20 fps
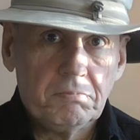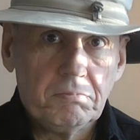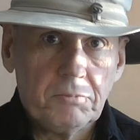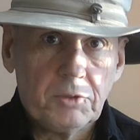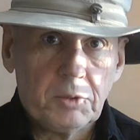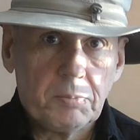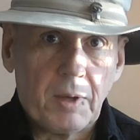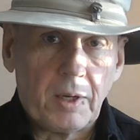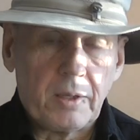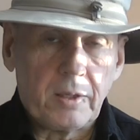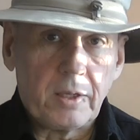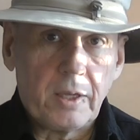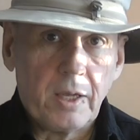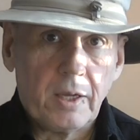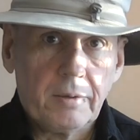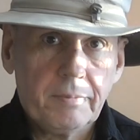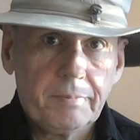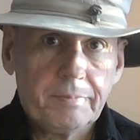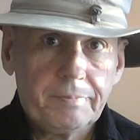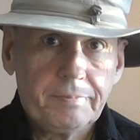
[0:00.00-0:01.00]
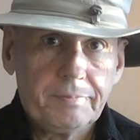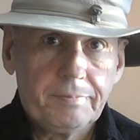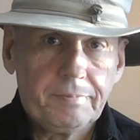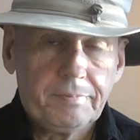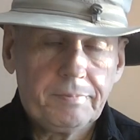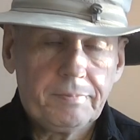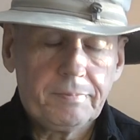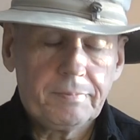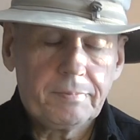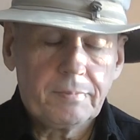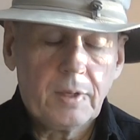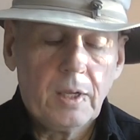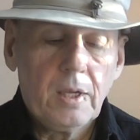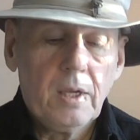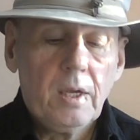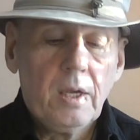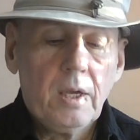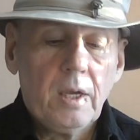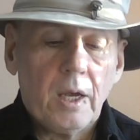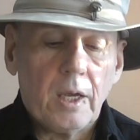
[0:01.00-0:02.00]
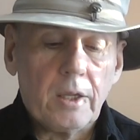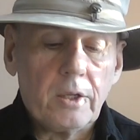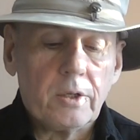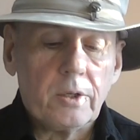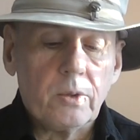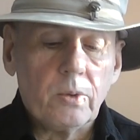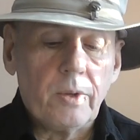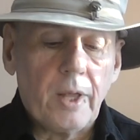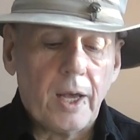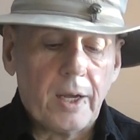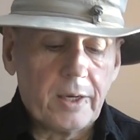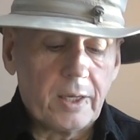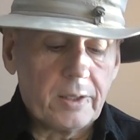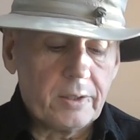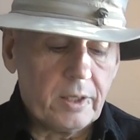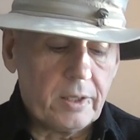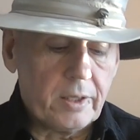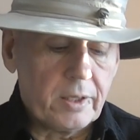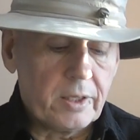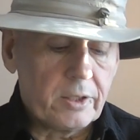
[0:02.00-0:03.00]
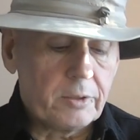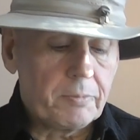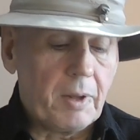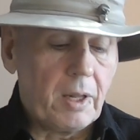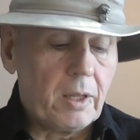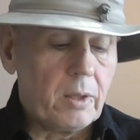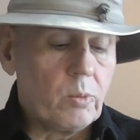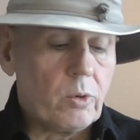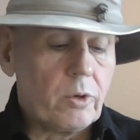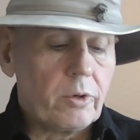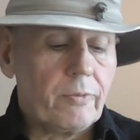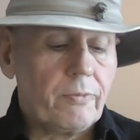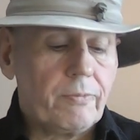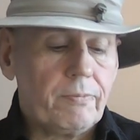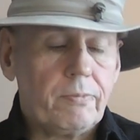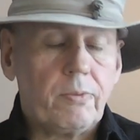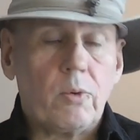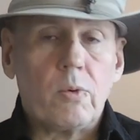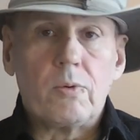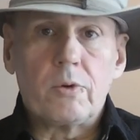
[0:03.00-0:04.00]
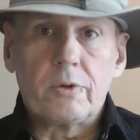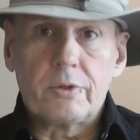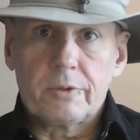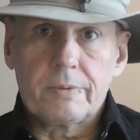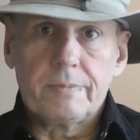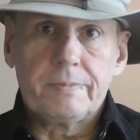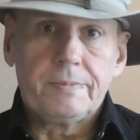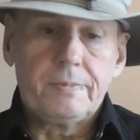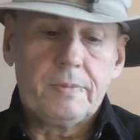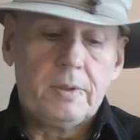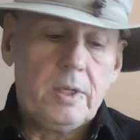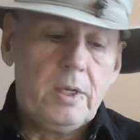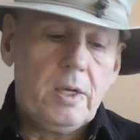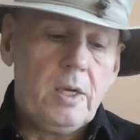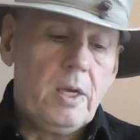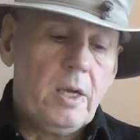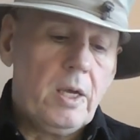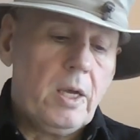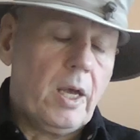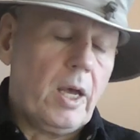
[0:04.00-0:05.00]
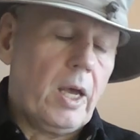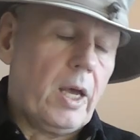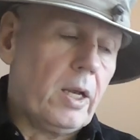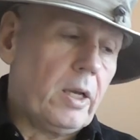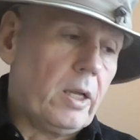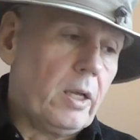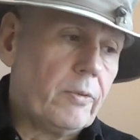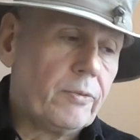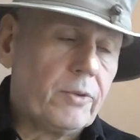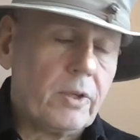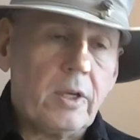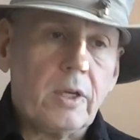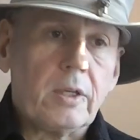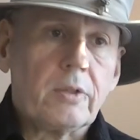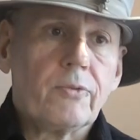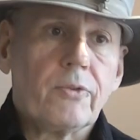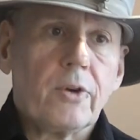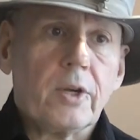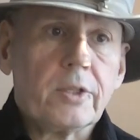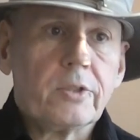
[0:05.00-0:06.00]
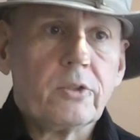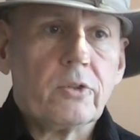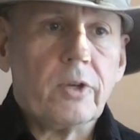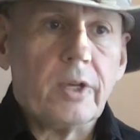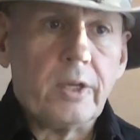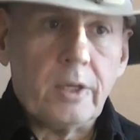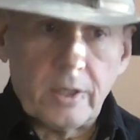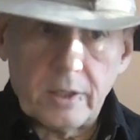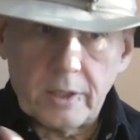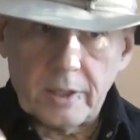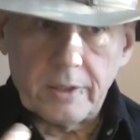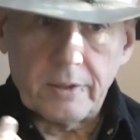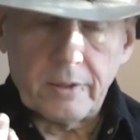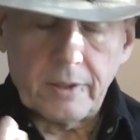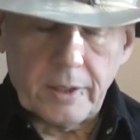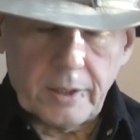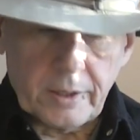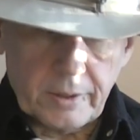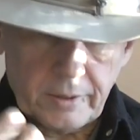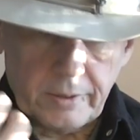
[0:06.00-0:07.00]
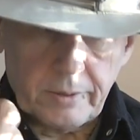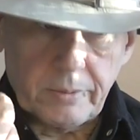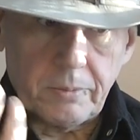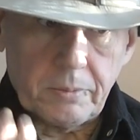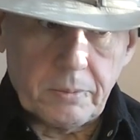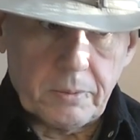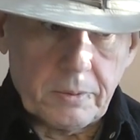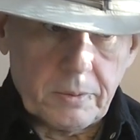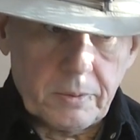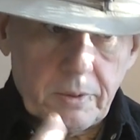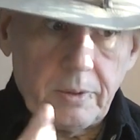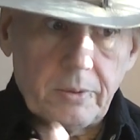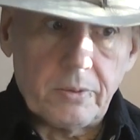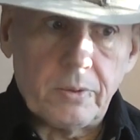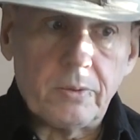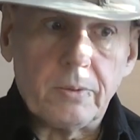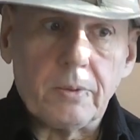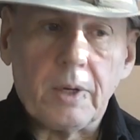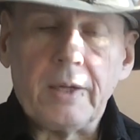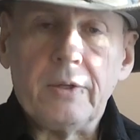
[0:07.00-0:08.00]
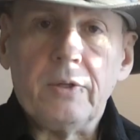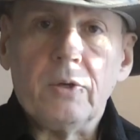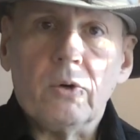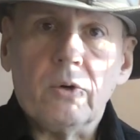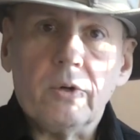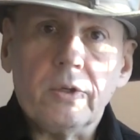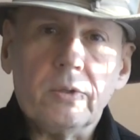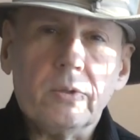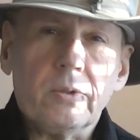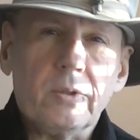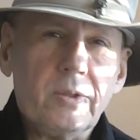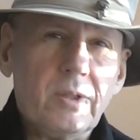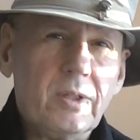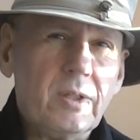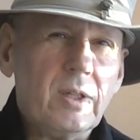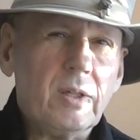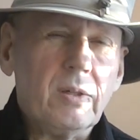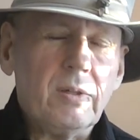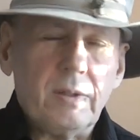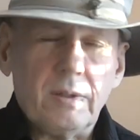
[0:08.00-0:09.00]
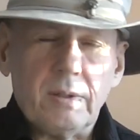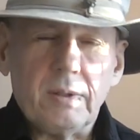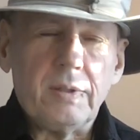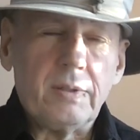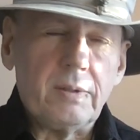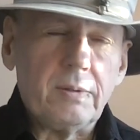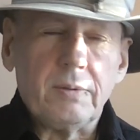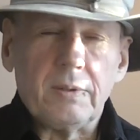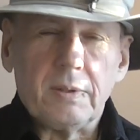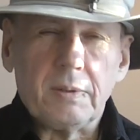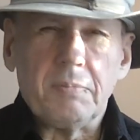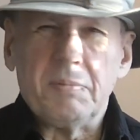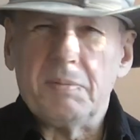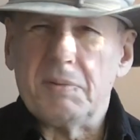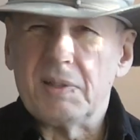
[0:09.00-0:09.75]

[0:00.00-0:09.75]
spell it again. And you do that until they can spell the word forward. And if they get frustrated and annoyed, or it